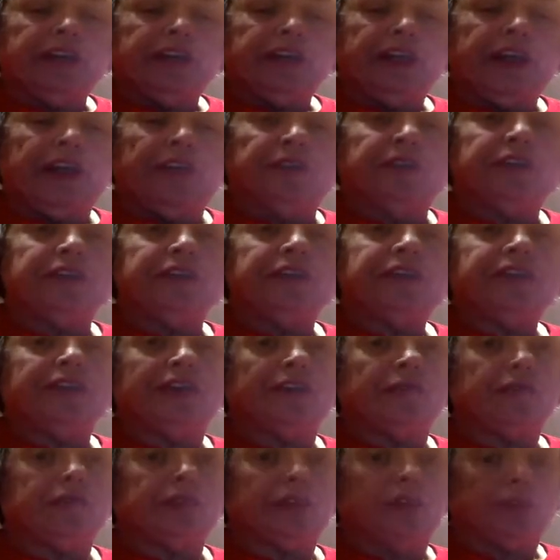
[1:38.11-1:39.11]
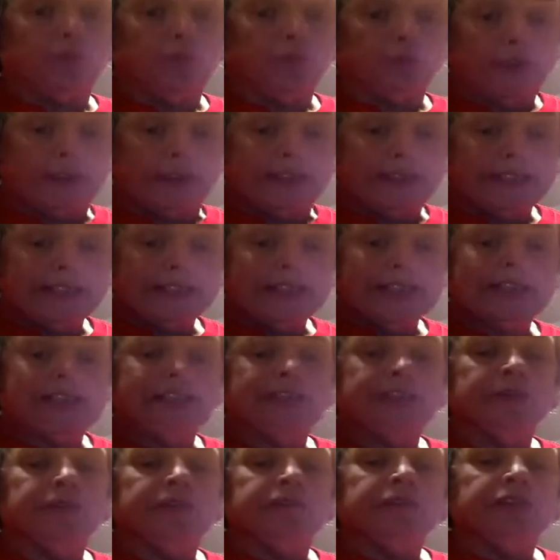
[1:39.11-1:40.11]
Now, these have been
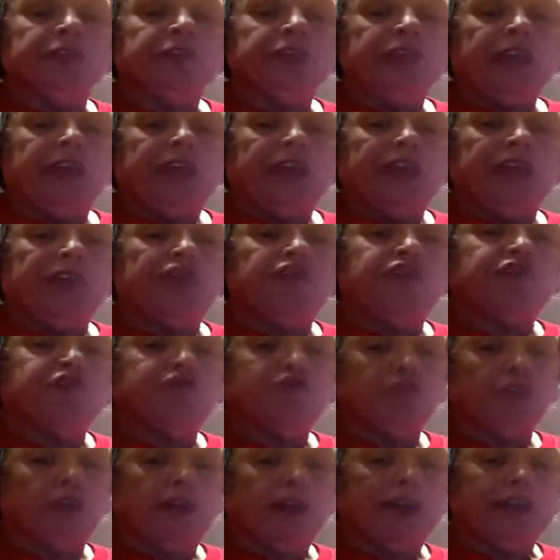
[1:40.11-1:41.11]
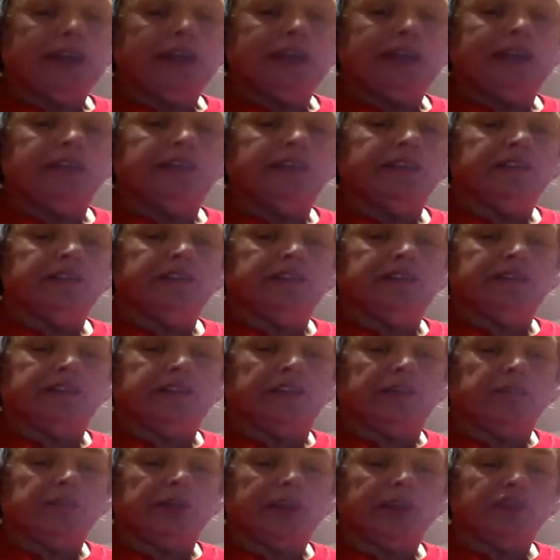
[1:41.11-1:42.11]
rinsed and strained to
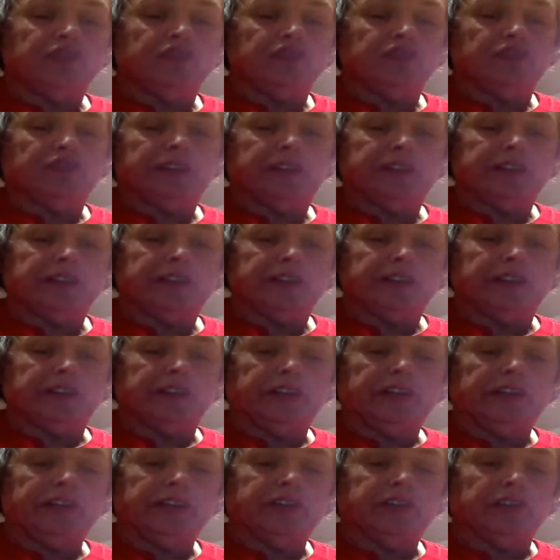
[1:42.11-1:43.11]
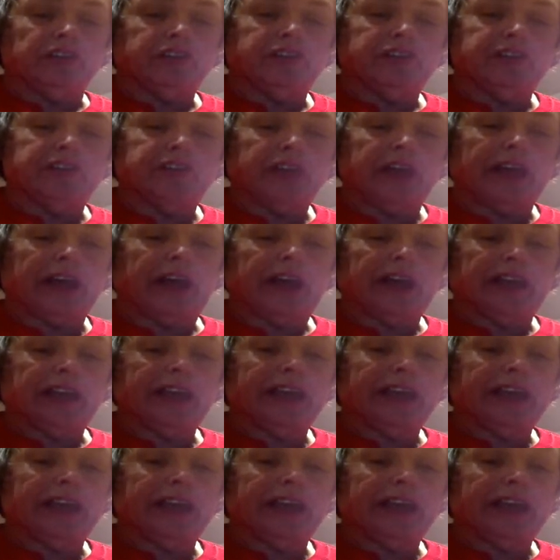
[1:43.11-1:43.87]
make sure that the lentils, because I got